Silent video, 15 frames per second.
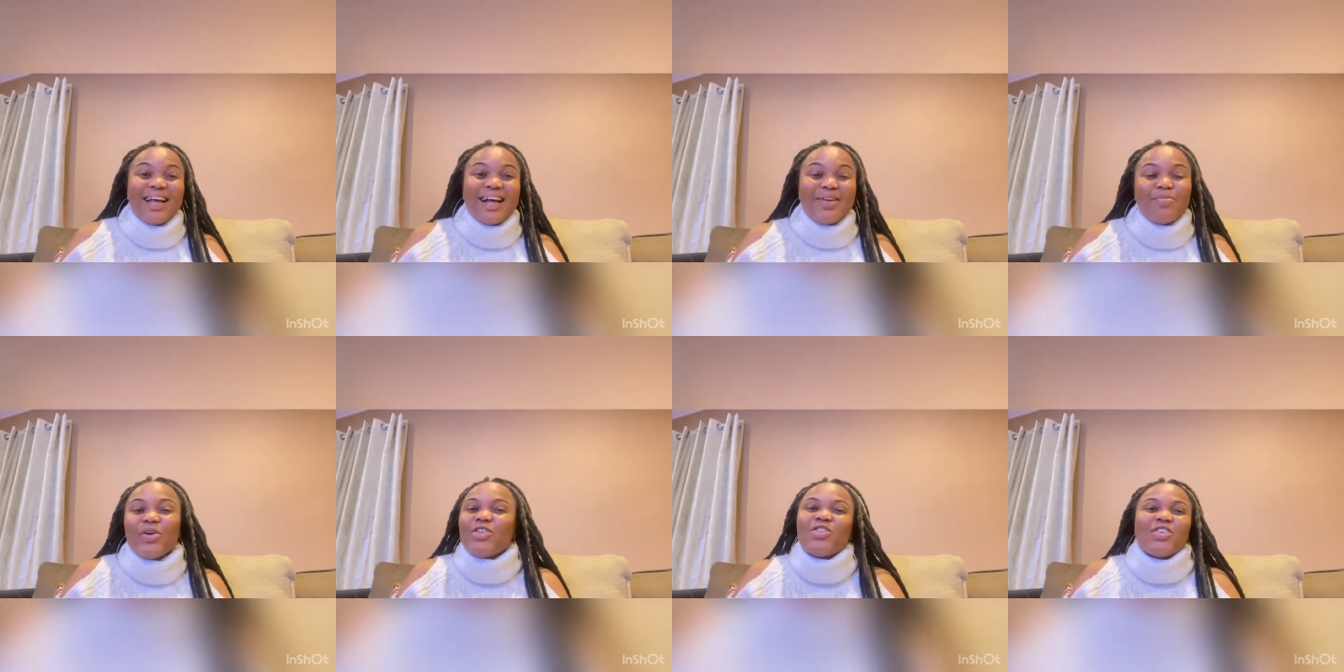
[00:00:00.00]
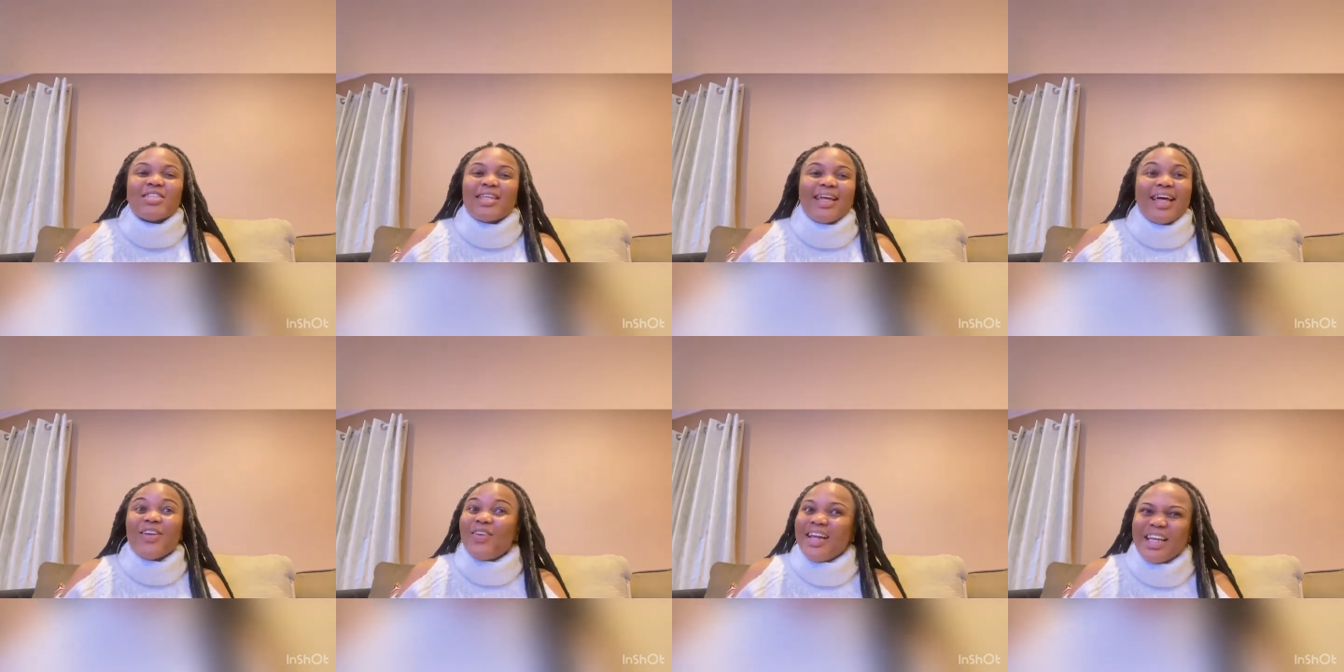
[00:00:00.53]
But it's just that I
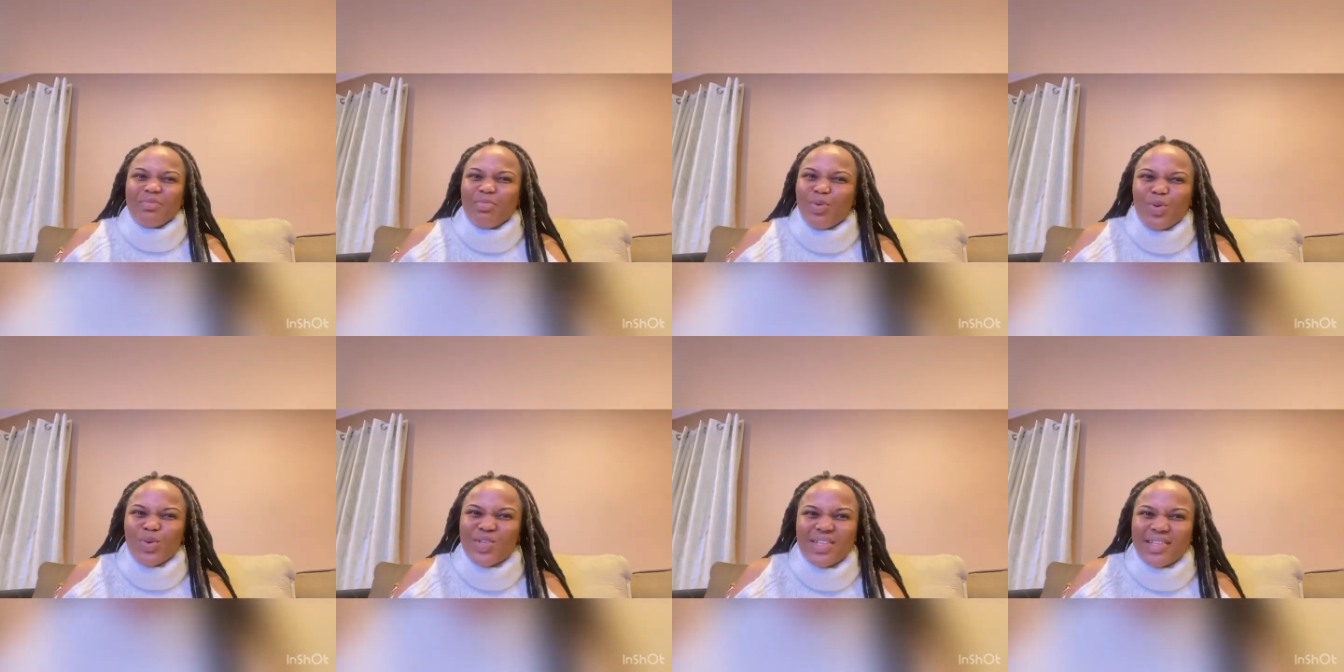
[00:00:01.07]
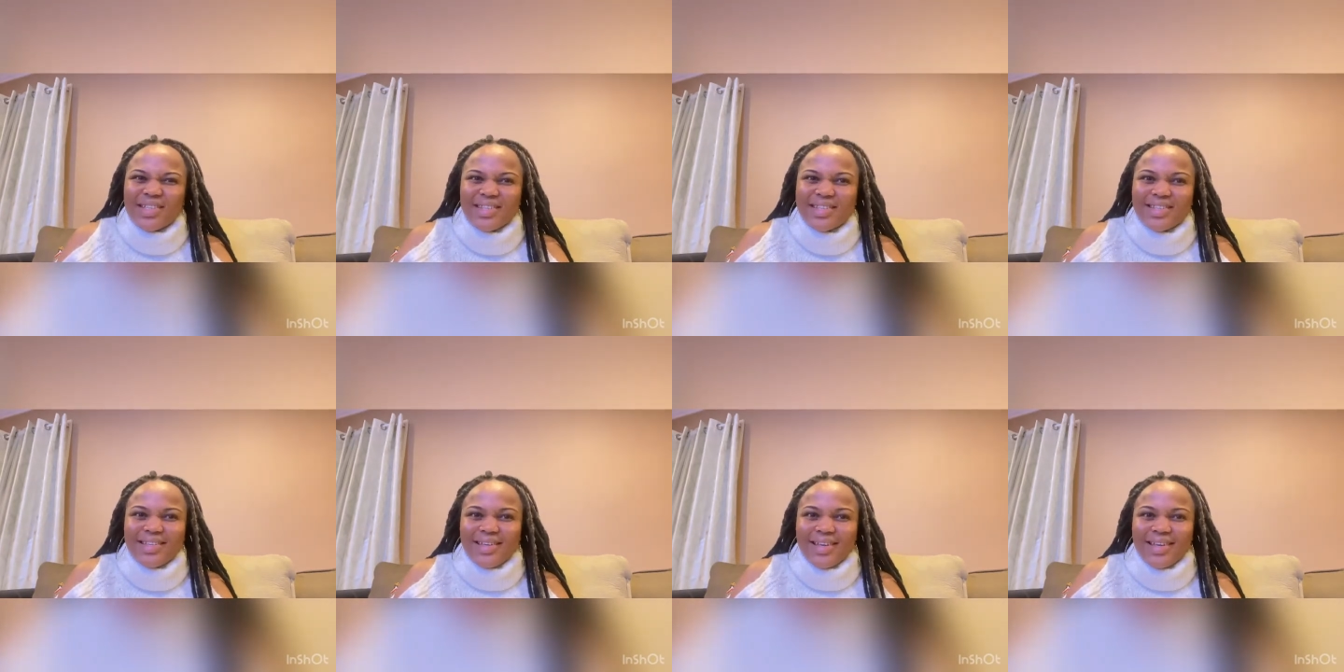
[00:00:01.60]
don't like bullshit.
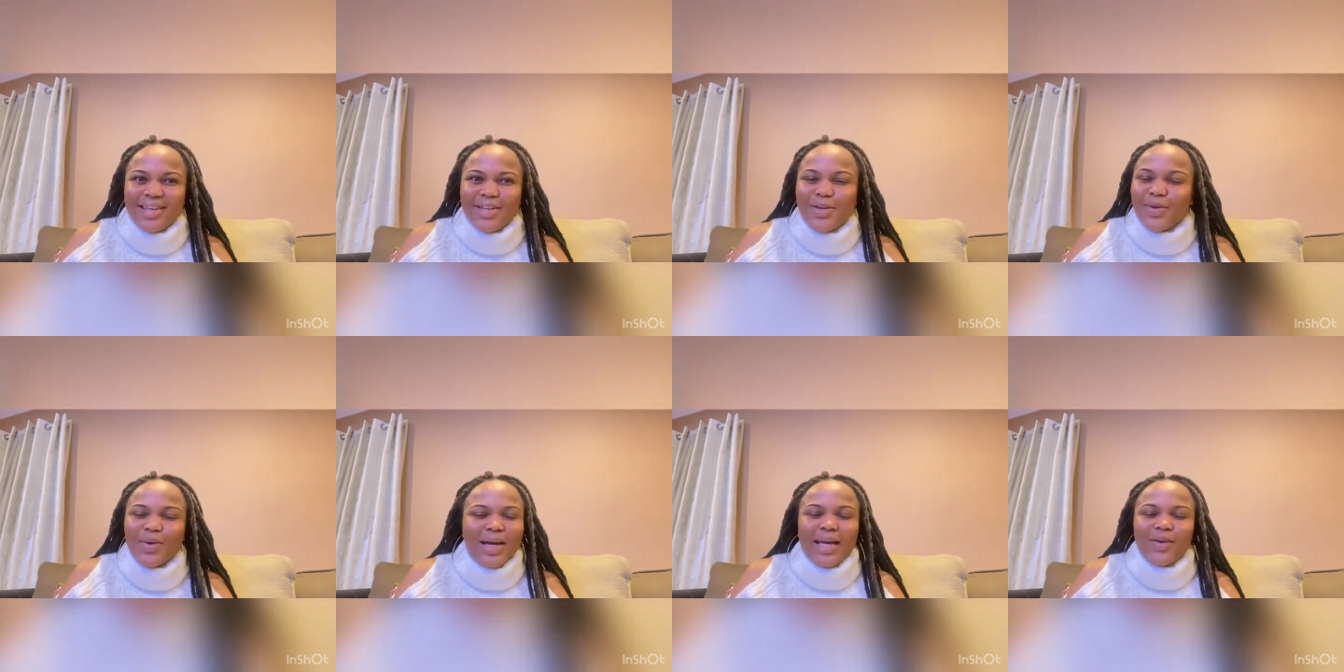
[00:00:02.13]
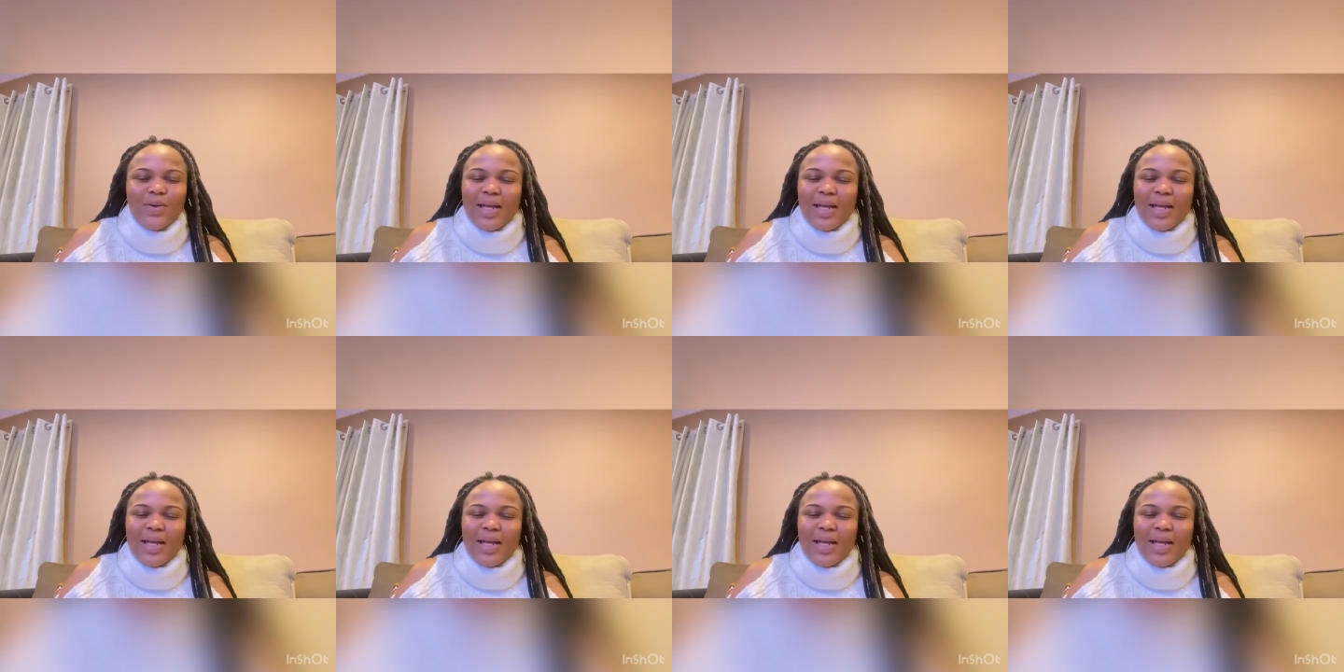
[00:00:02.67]
You know, I don't like